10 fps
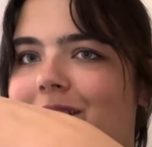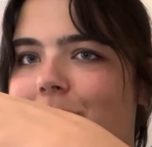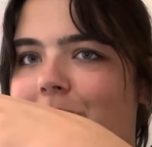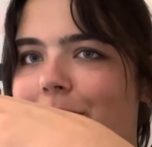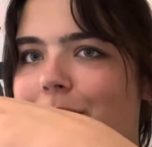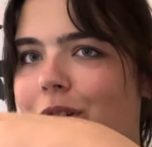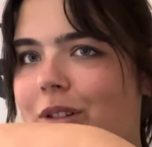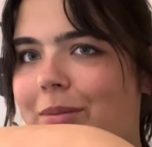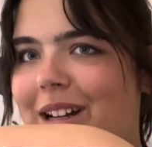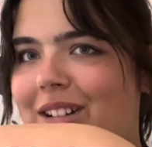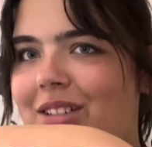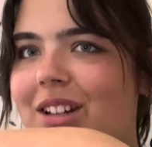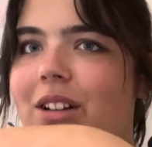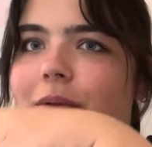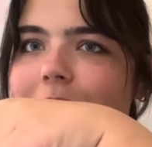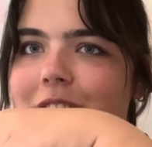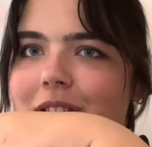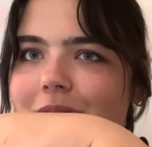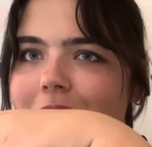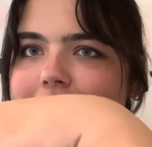So I'm gonna pull them out and redo
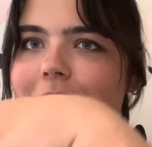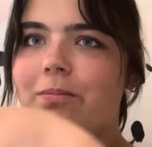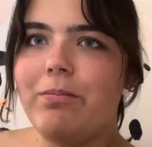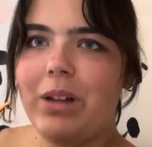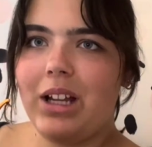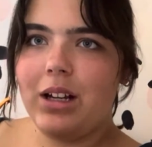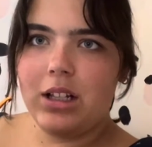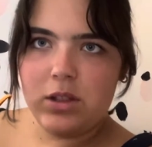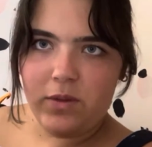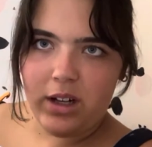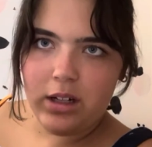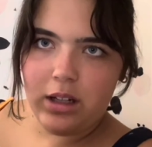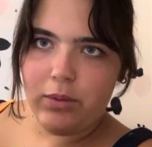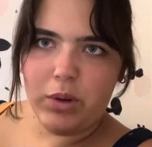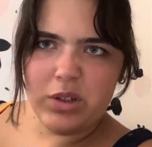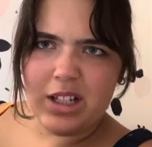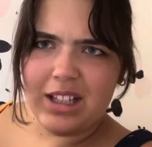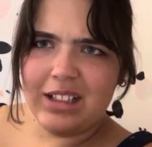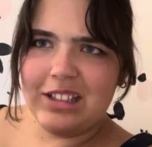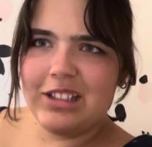them, but it's fine. It won't take
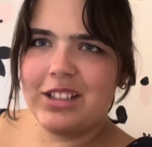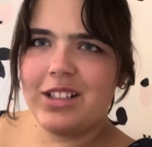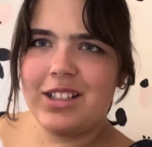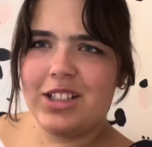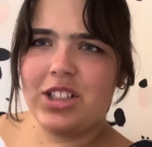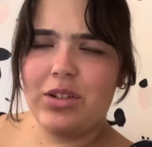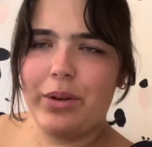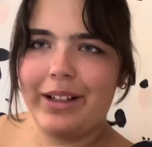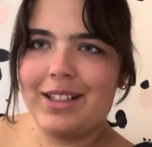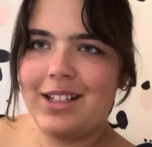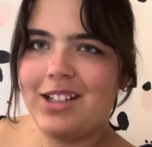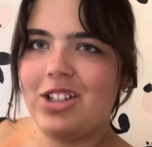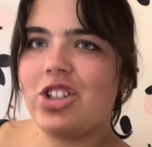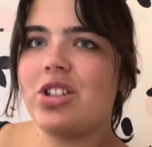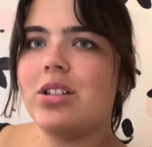that long. This is such a quick stitch.